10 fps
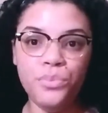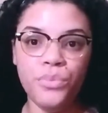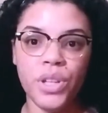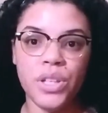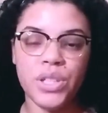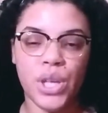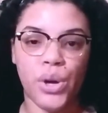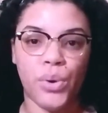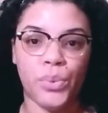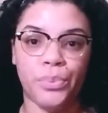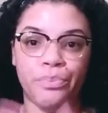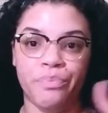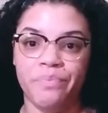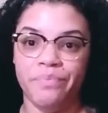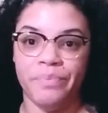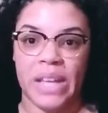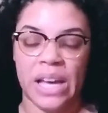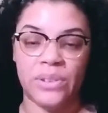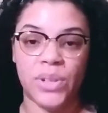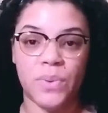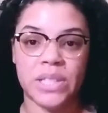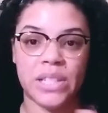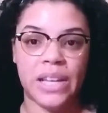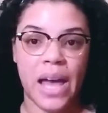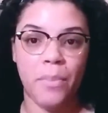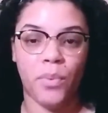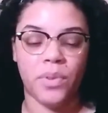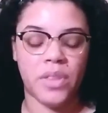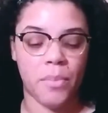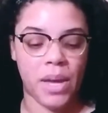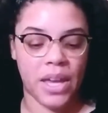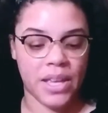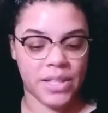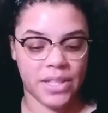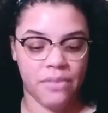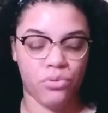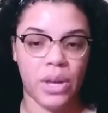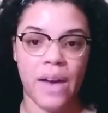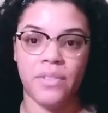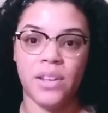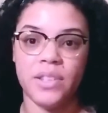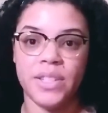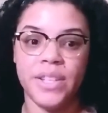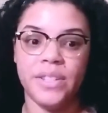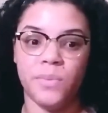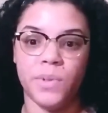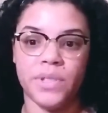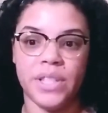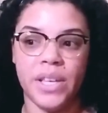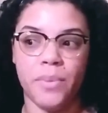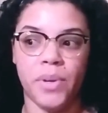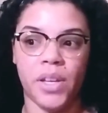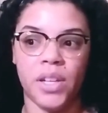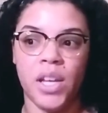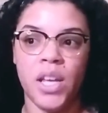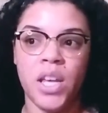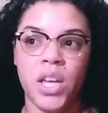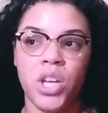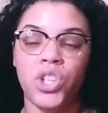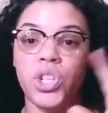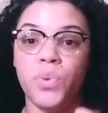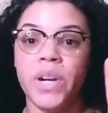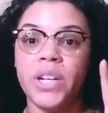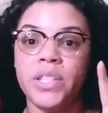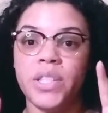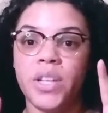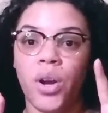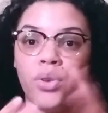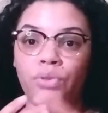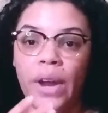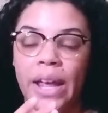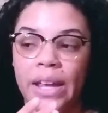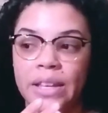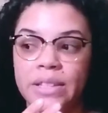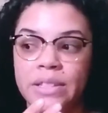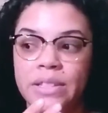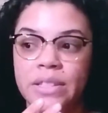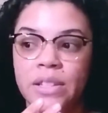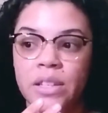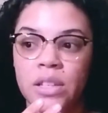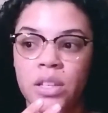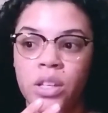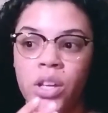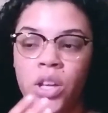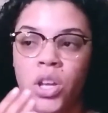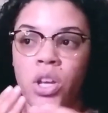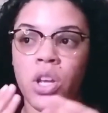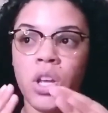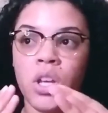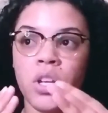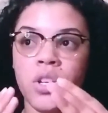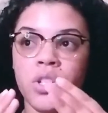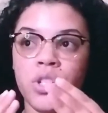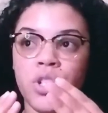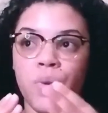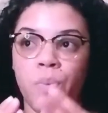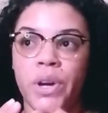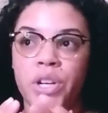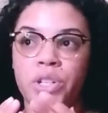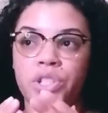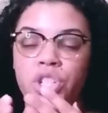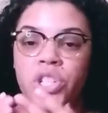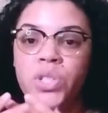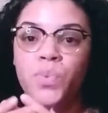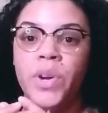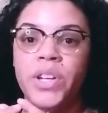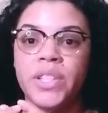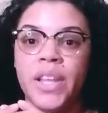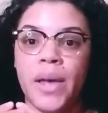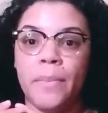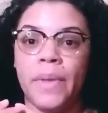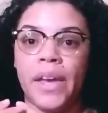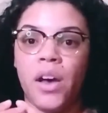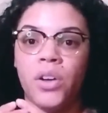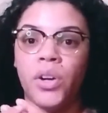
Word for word: So I don't know what's going to happen with them. I guess if we have another season, we'll see. But she wears her rings. She wears, she just wears them like on her